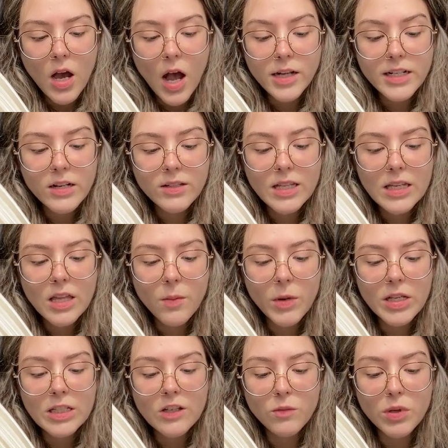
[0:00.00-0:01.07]
I dare say they
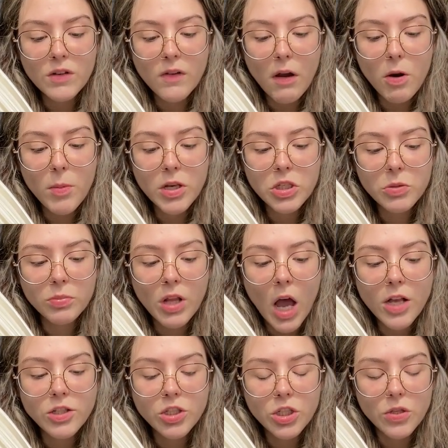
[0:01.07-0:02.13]
must have been very much
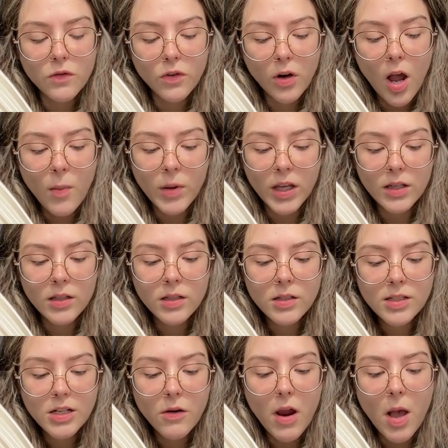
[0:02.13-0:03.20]
obliged to you for coming.
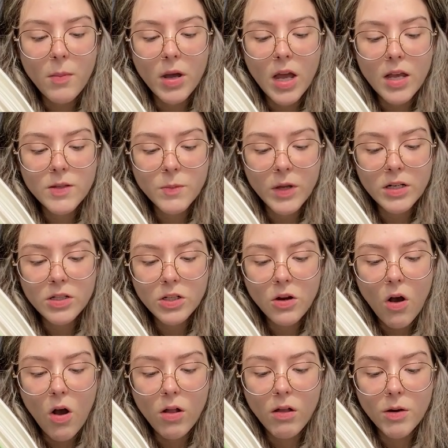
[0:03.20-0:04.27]
Dear Emma has been to
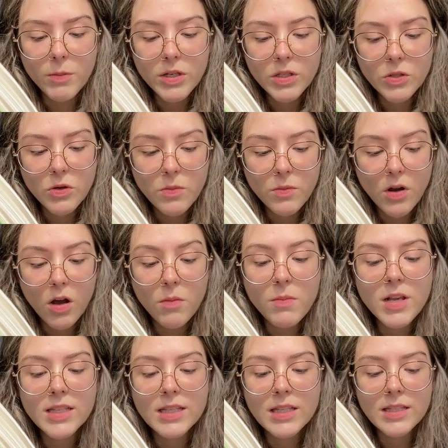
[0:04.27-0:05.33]
call on
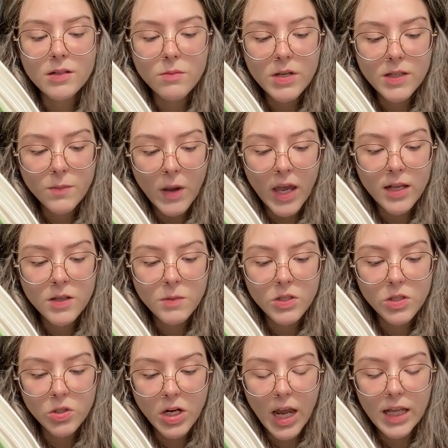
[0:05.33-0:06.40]
Mrs. and Miss Bates,
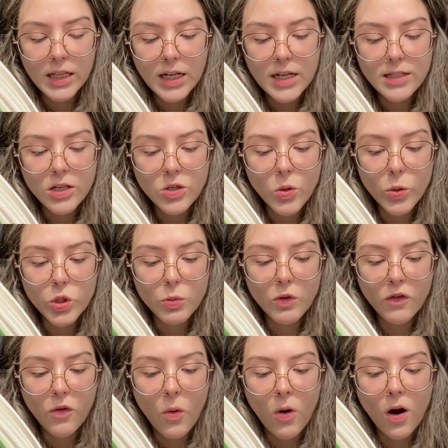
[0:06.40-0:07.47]
Mr. Knightley, as I told you
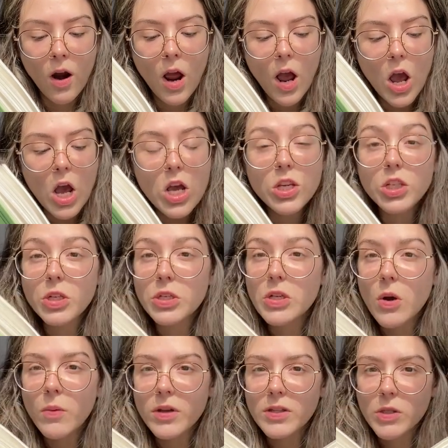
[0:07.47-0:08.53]
before. She is
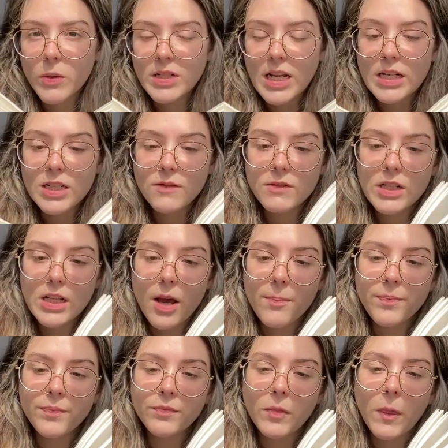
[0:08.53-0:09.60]
always so attentive to
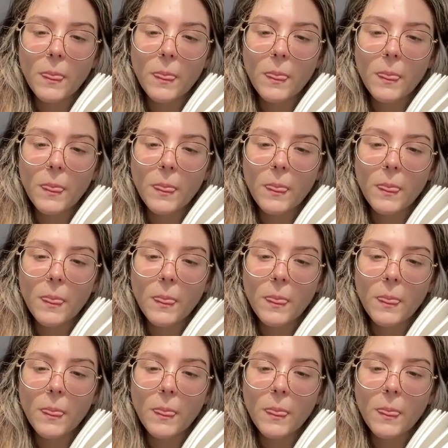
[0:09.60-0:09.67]
them."